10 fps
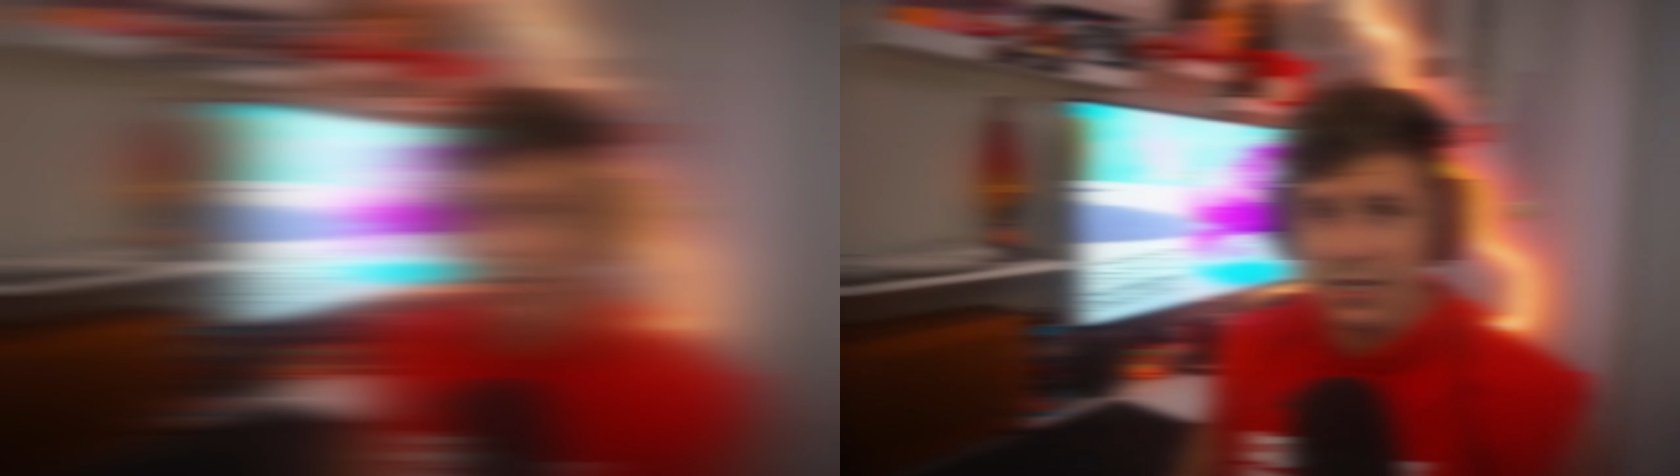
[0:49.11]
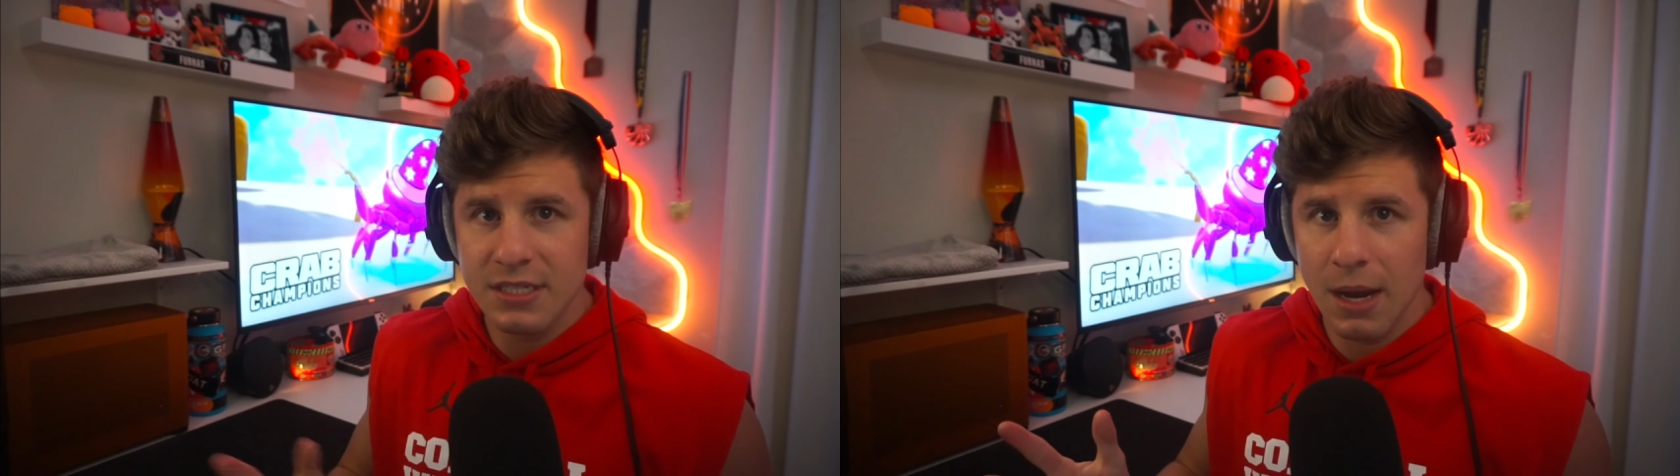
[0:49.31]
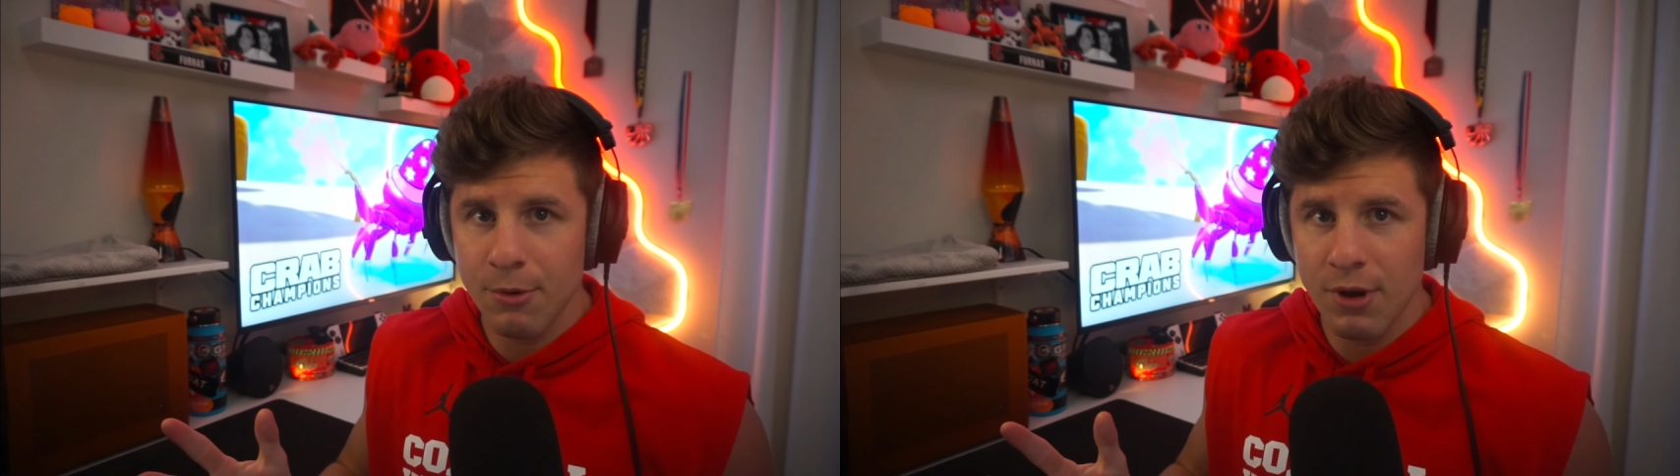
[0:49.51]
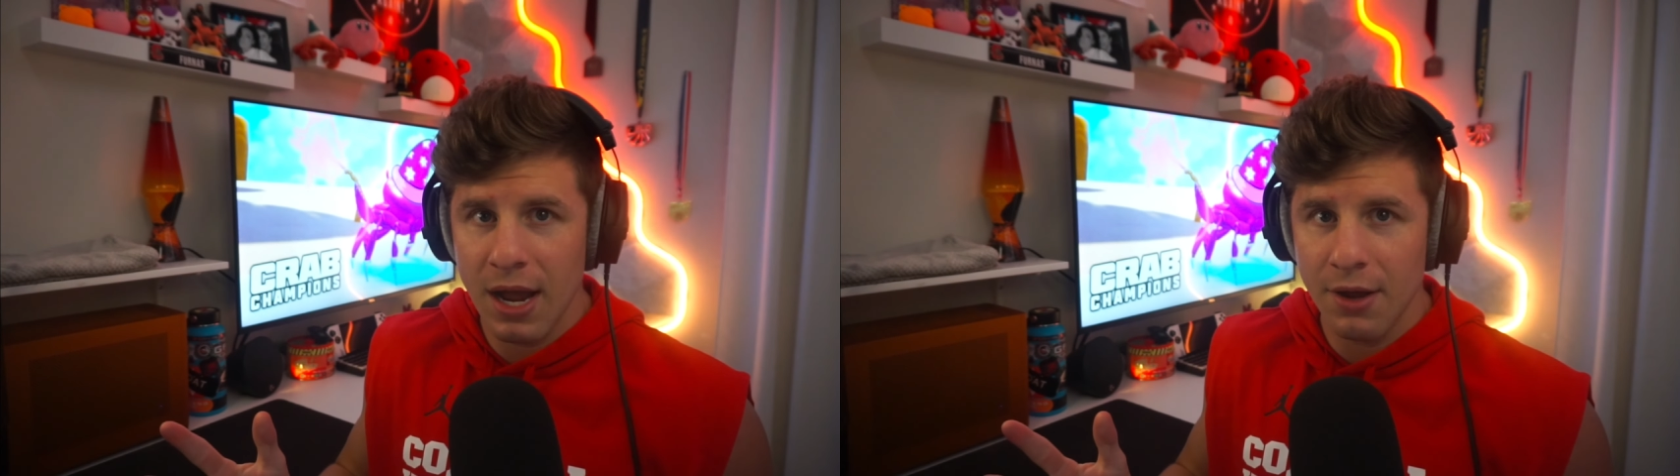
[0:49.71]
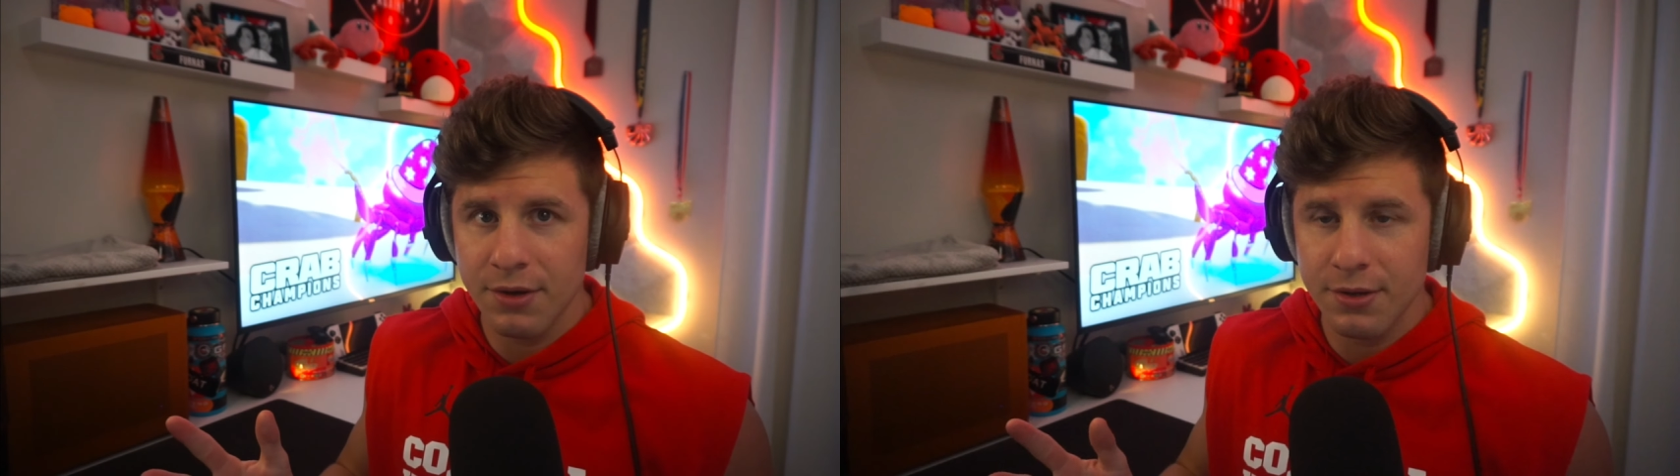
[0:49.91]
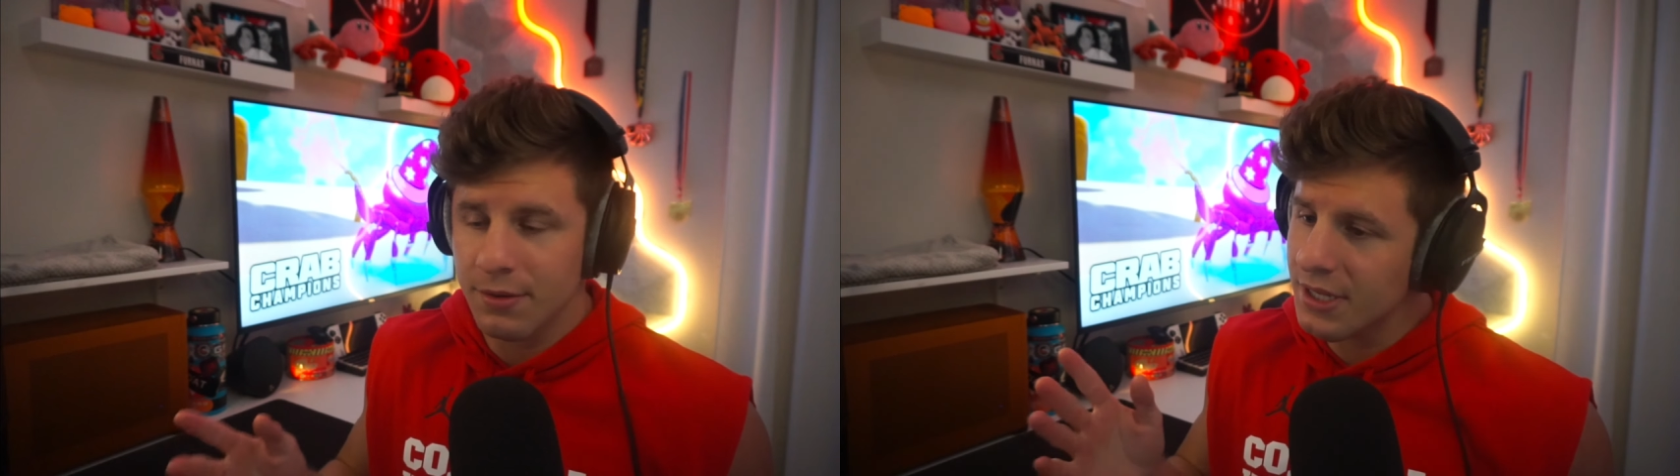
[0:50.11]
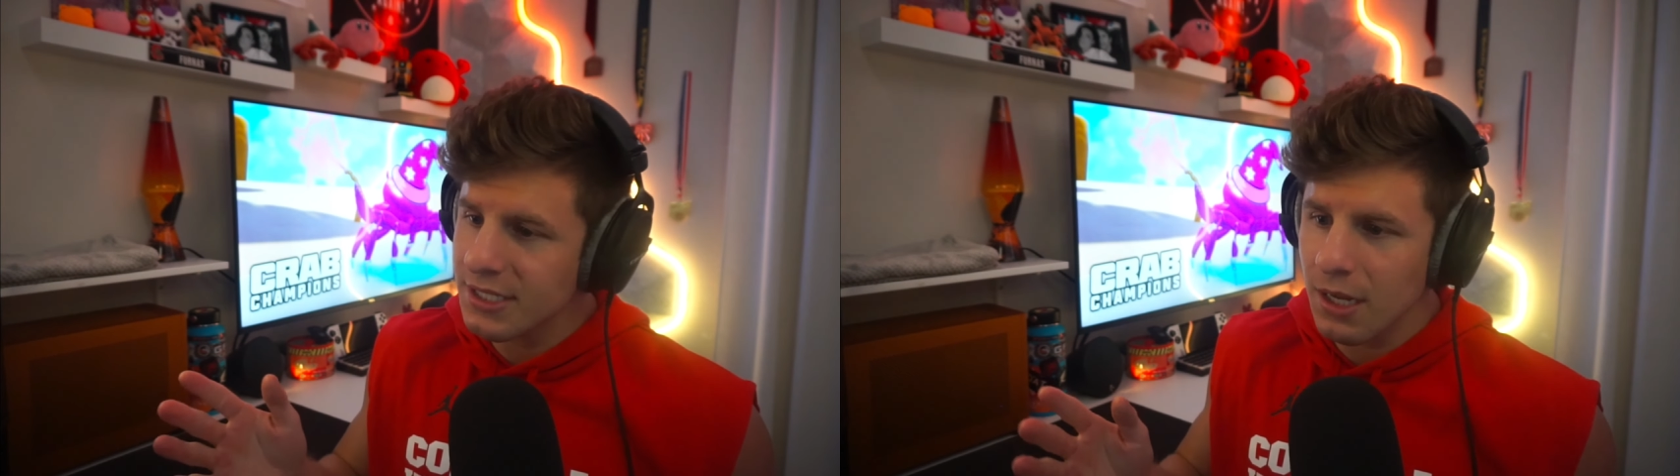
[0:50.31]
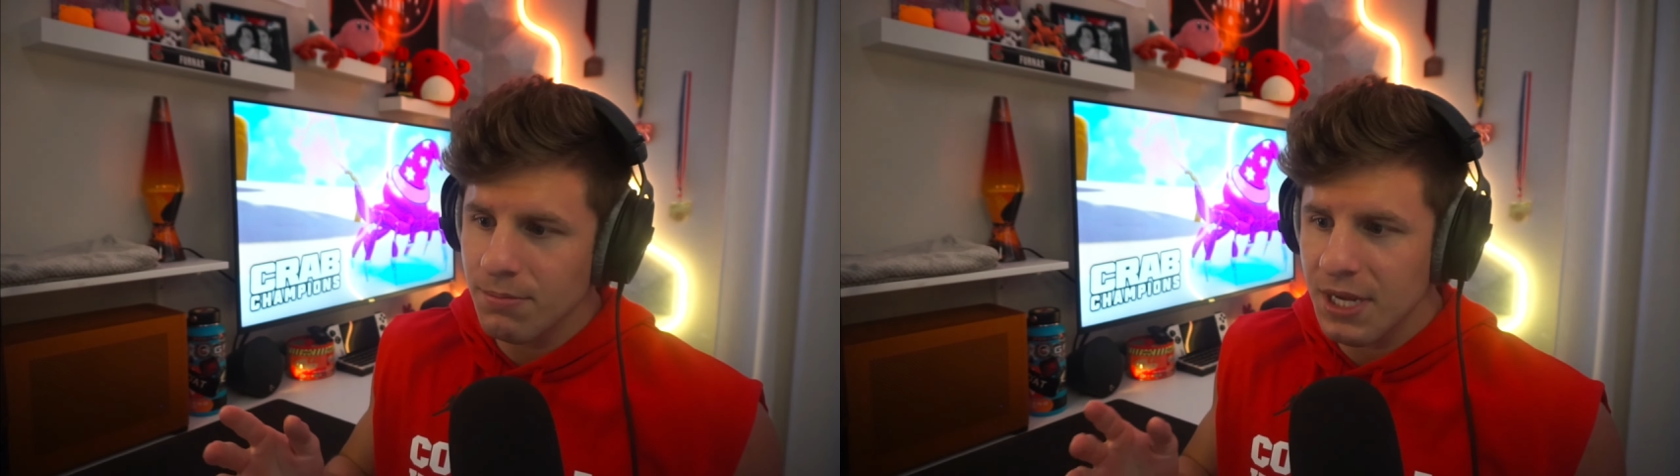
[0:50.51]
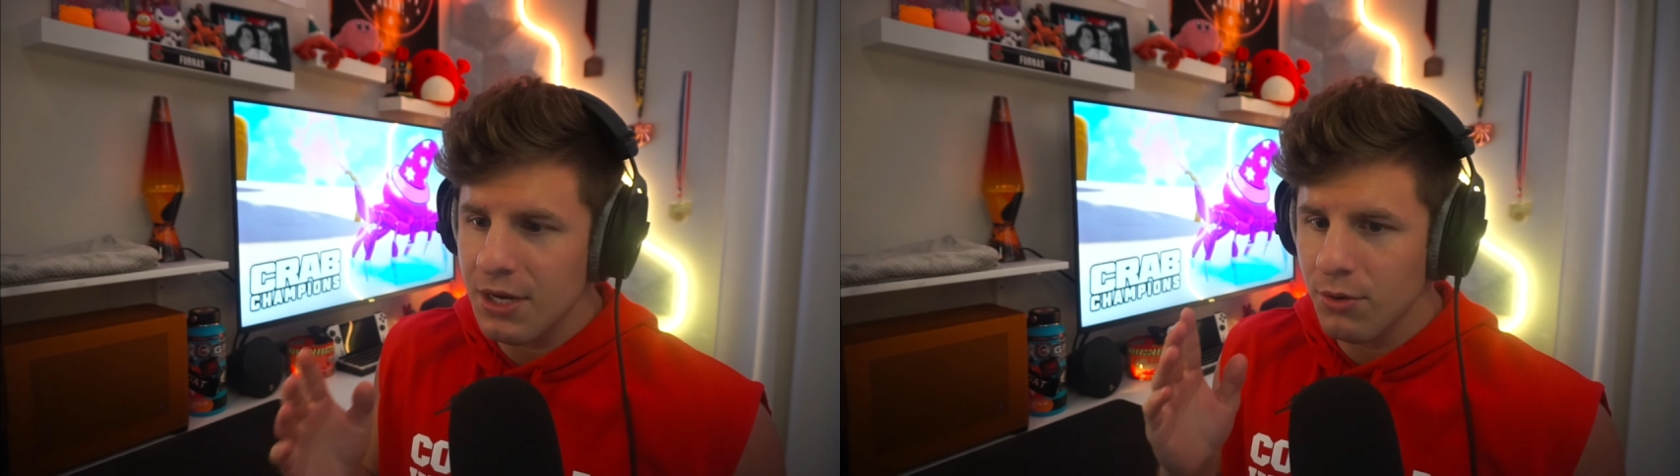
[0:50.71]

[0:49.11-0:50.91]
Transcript: This time around, this update,